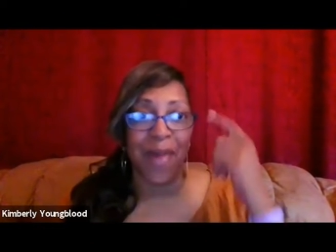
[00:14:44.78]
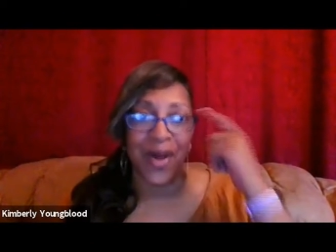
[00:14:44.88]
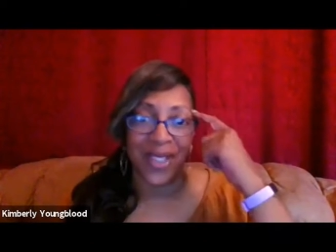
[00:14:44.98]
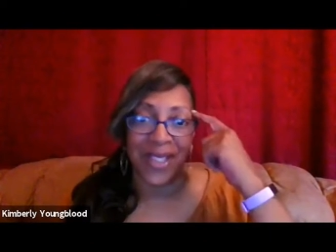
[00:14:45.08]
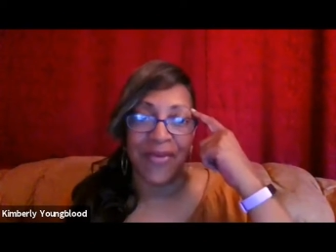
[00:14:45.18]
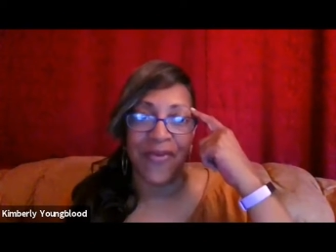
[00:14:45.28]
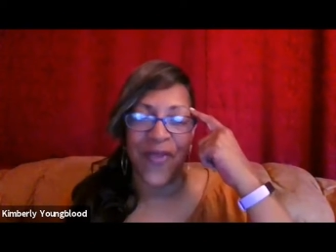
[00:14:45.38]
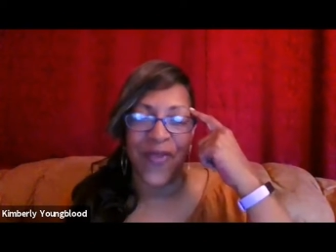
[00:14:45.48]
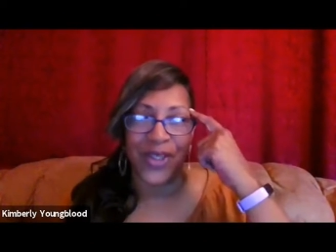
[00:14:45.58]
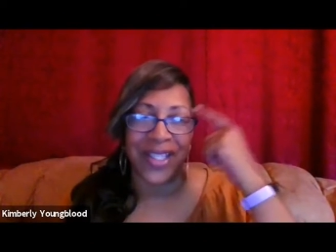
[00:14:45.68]
most the
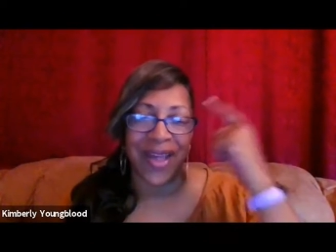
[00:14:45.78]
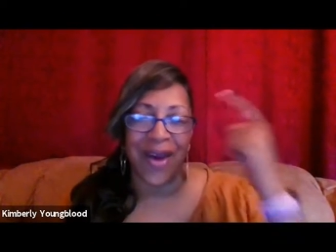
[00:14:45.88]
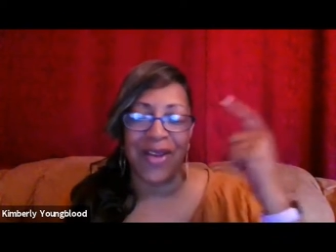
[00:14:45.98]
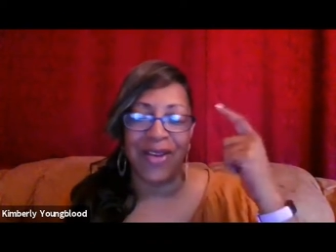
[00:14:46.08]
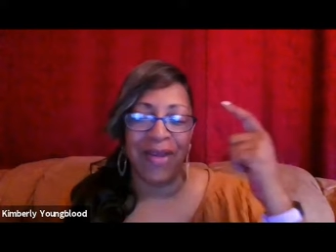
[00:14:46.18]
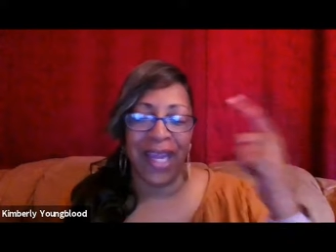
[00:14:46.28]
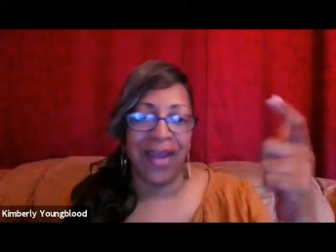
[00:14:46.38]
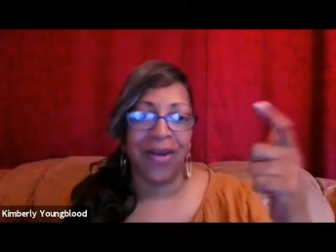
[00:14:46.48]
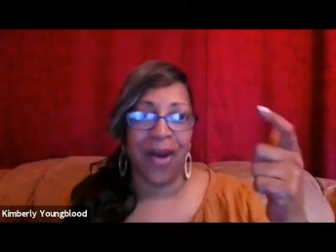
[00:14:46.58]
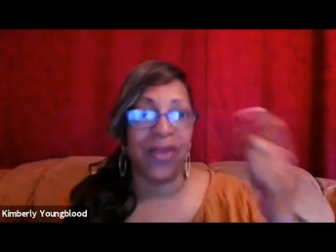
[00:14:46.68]
first thought you
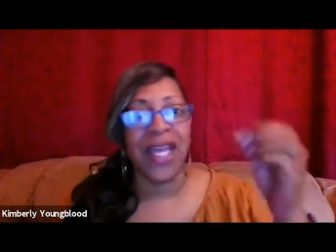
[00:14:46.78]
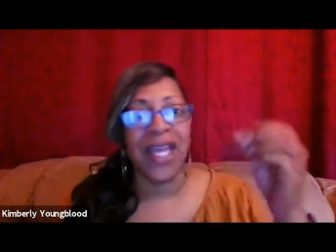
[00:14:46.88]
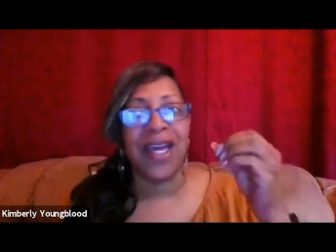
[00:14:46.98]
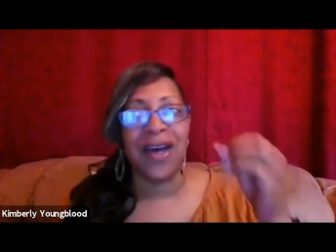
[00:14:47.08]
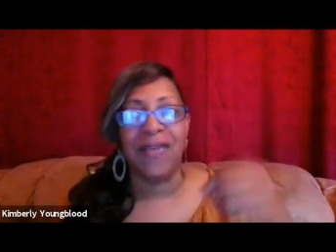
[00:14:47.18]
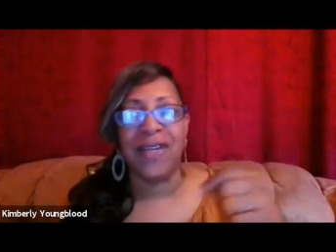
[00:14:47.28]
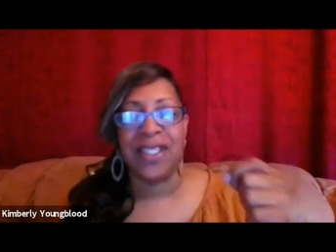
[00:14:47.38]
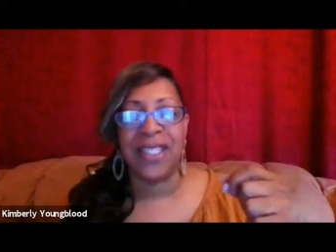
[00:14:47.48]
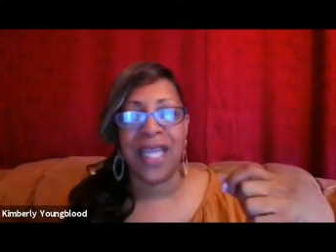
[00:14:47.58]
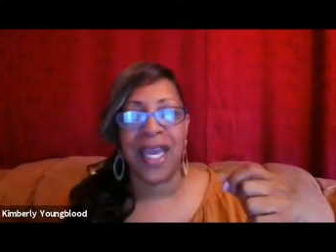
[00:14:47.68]
hear or think of, I
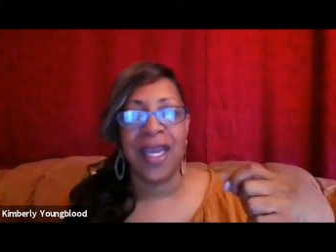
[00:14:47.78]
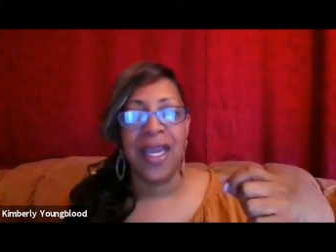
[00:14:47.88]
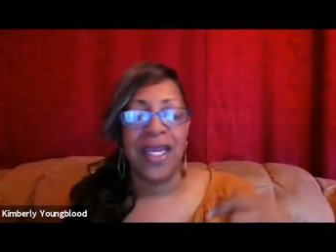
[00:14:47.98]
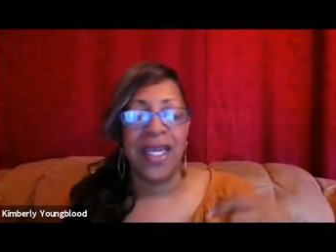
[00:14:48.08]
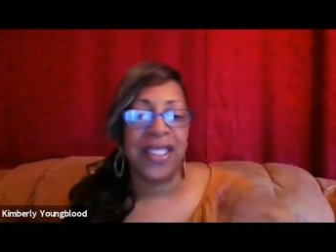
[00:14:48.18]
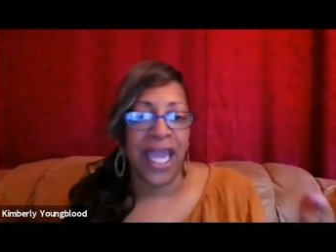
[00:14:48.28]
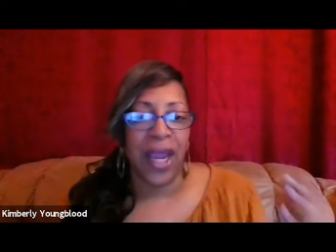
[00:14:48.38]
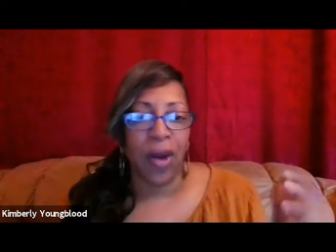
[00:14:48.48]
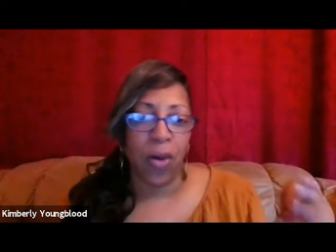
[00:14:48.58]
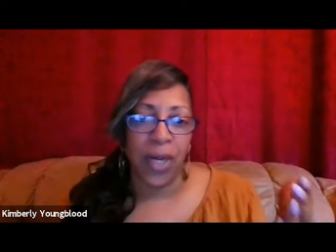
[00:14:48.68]
should say, is
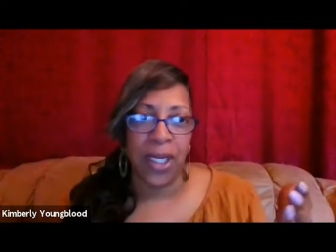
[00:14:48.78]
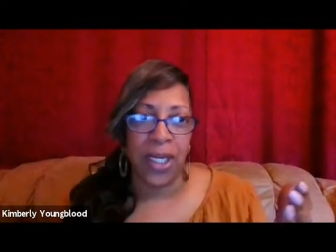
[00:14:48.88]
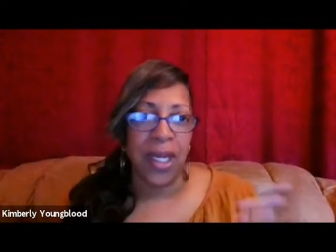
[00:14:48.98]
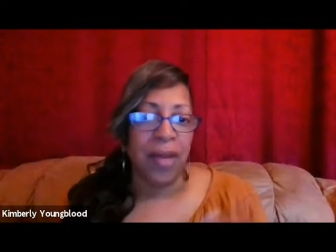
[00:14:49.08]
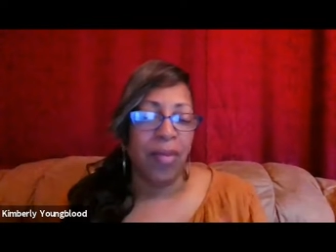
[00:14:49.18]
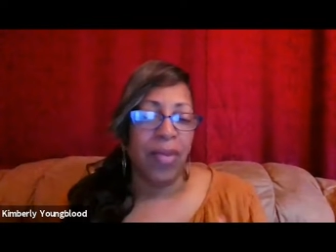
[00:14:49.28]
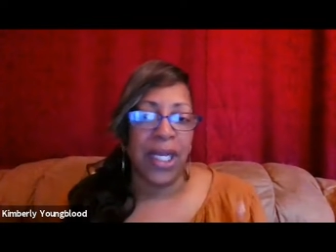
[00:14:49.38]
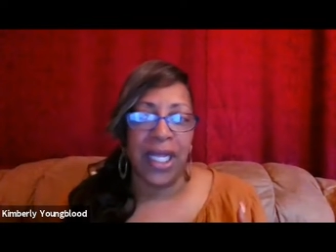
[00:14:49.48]
heroin, but